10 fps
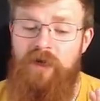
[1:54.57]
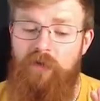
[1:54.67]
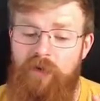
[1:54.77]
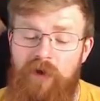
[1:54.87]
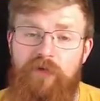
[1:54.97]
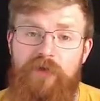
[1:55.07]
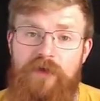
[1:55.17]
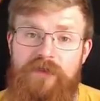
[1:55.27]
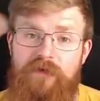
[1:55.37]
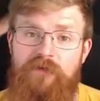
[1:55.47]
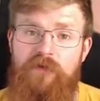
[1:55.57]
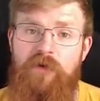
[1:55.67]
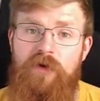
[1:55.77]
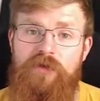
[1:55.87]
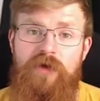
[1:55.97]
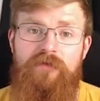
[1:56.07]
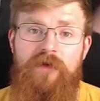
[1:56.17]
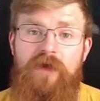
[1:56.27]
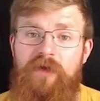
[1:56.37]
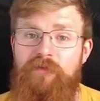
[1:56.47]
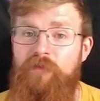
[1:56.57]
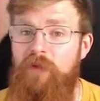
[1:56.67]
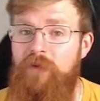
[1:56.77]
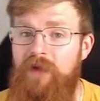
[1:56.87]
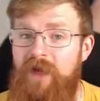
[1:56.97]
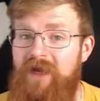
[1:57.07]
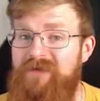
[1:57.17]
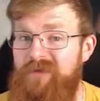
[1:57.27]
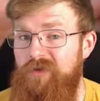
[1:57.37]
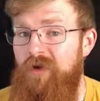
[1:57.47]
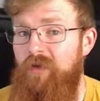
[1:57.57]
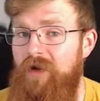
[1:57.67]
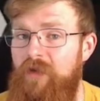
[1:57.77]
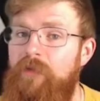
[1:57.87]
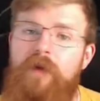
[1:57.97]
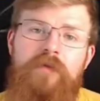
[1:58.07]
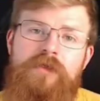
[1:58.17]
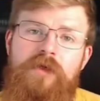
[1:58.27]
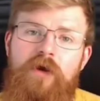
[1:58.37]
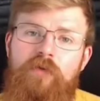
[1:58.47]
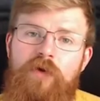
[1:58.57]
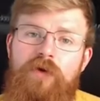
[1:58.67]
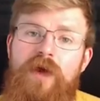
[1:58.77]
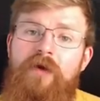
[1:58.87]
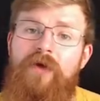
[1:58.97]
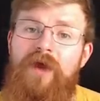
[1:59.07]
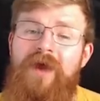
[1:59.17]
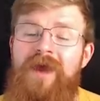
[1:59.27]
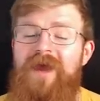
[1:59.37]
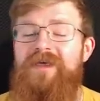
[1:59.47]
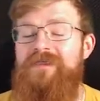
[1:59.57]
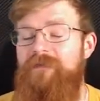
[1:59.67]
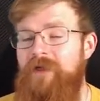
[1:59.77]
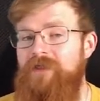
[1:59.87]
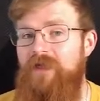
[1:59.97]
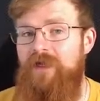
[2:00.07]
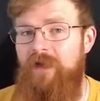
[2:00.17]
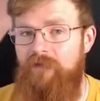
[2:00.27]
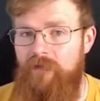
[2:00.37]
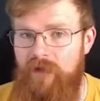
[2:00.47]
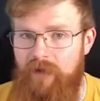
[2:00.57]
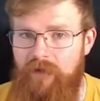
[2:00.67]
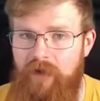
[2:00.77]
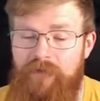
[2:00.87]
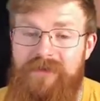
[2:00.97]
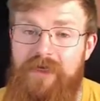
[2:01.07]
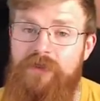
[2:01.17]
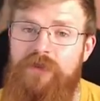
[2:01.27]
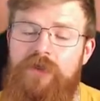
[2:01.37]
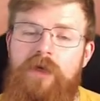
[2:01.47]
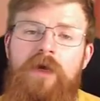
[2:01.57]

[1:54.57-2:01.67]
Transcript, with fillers: perfect if you are traveling in public and do not want other people to know what you're carrying, especially if you're carrying potentially